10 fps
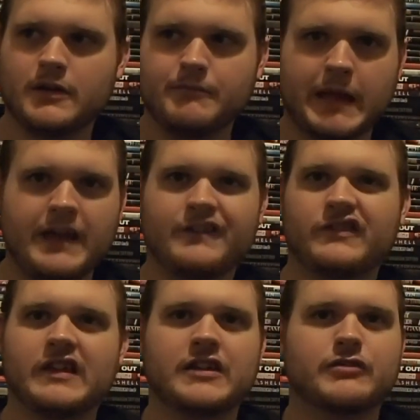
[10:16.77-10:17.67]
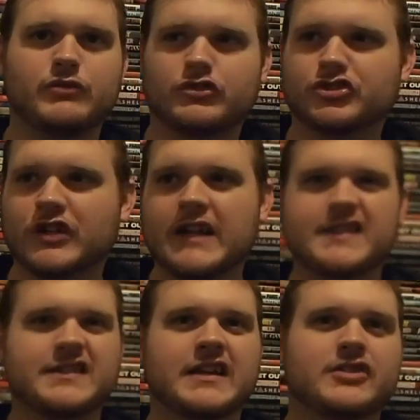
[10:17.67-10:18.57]
Pansexual,
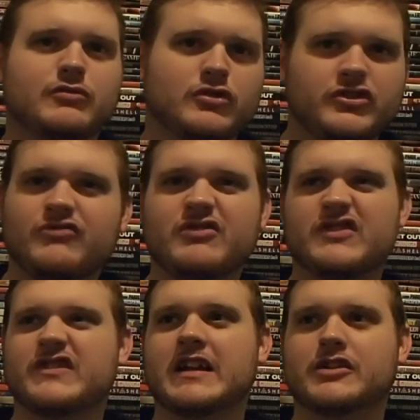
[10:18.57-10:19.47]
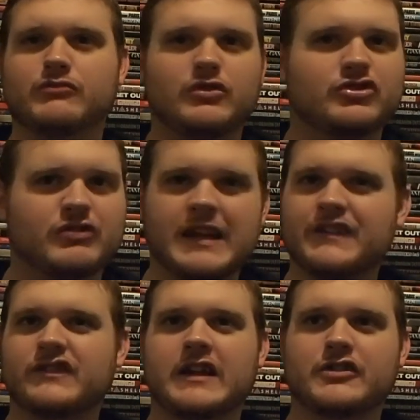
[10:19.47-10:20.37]
trisexual, unisexual,
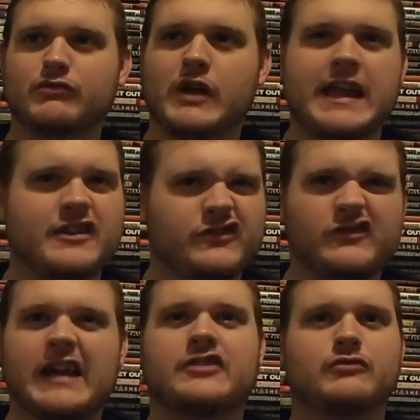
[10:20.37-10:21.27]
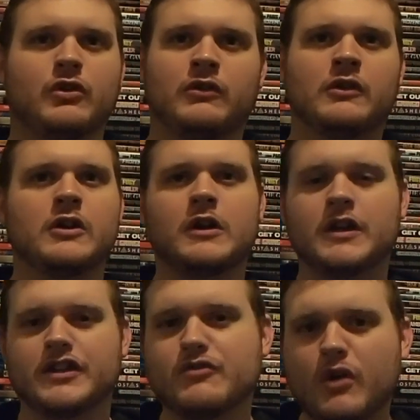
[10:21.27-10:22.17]
transsexual, any sexual
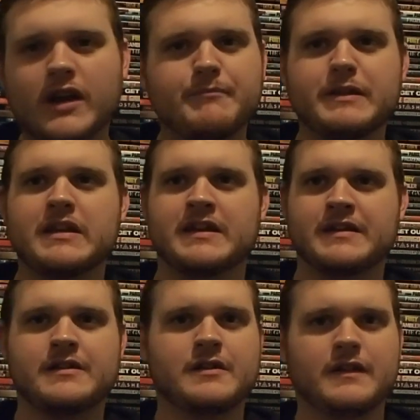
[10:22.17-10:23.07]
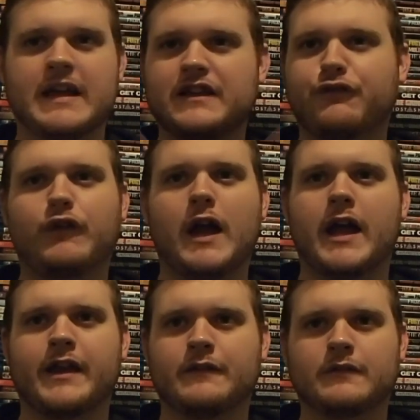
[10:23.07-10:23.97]
you want to be, that's
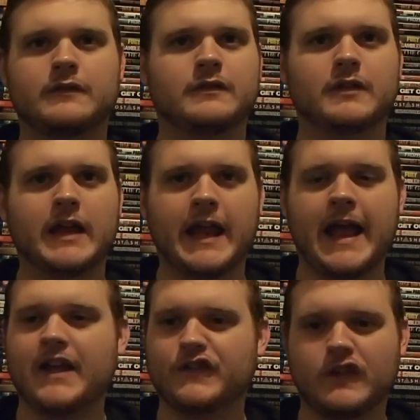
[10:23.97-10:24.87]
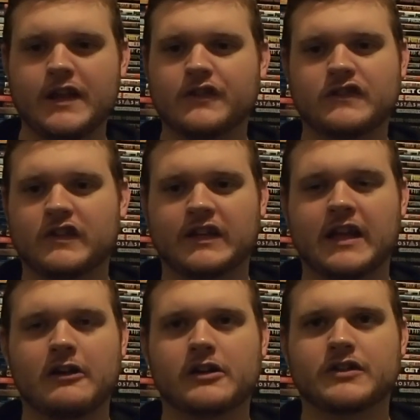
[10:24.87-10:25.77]
fine. It adds layers to the
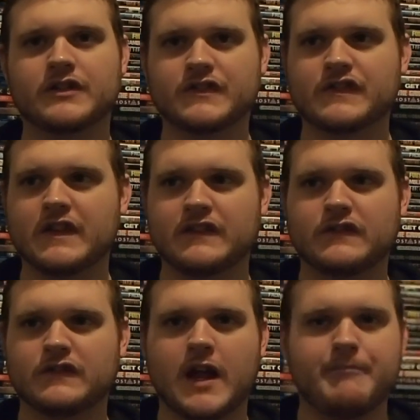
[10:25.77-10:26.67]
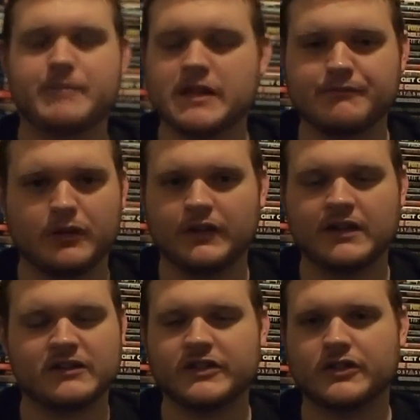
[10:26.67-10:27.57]
characters. It's not being
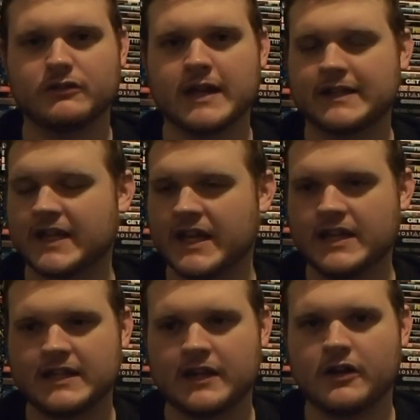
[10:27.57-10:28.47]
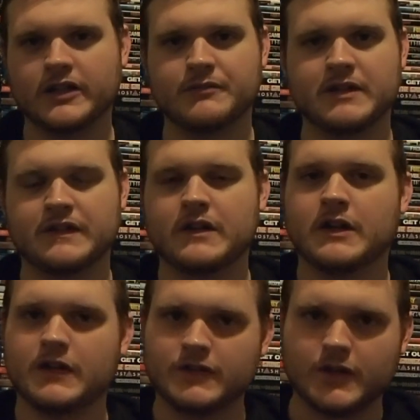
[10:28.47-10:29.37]
politically correct. I hate that argument,
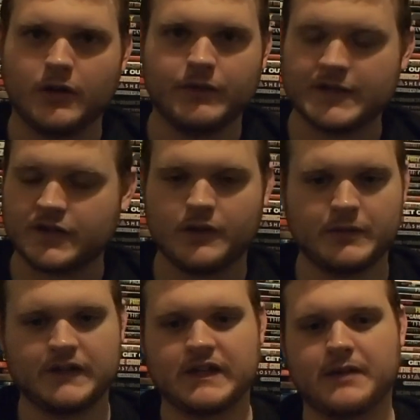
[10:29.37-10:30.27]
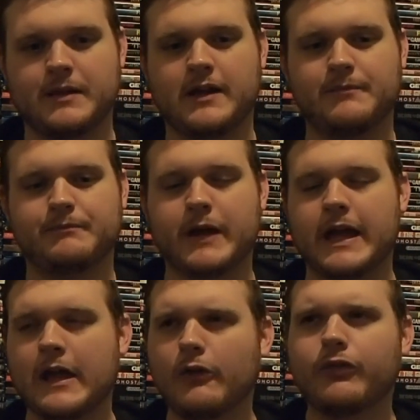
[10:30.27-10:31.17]
so that's all I'm going to say about it. But
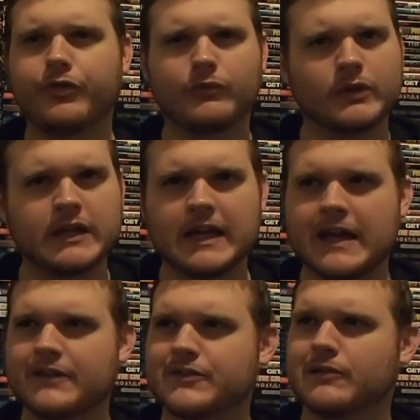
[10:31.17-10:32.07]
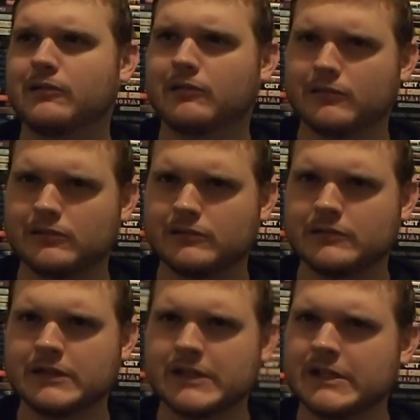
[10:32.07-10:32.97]
L3 as a whole,
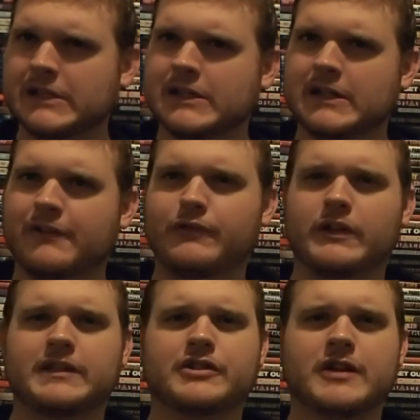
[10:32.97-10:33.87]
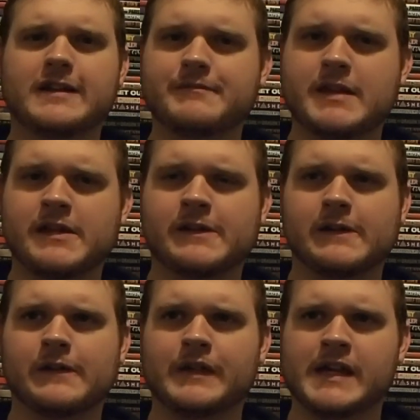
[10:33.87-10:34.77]
I feel like they tried to make
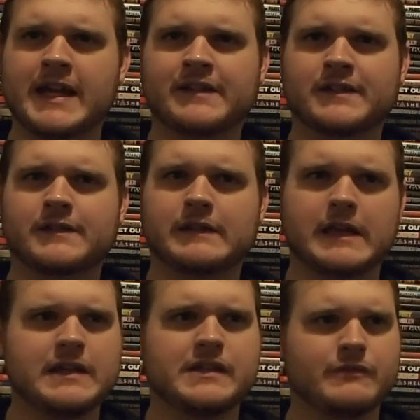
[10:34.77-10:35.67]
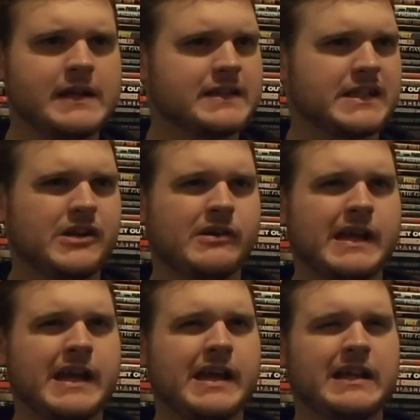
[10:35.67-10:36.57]
her the next K2SO,
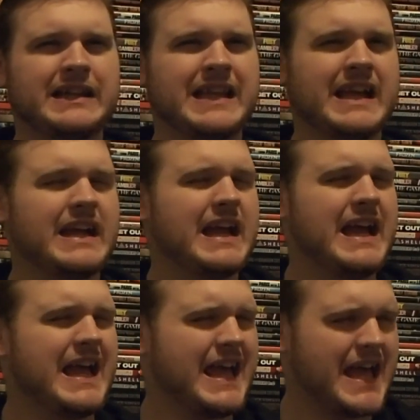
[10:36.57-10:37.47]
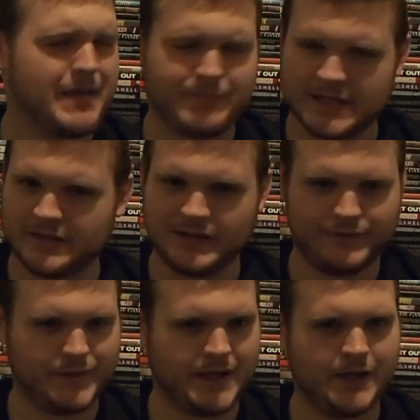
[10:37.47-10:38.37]
and they epically
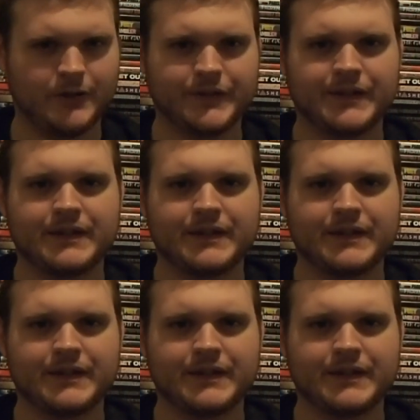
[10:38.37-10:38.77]
failed.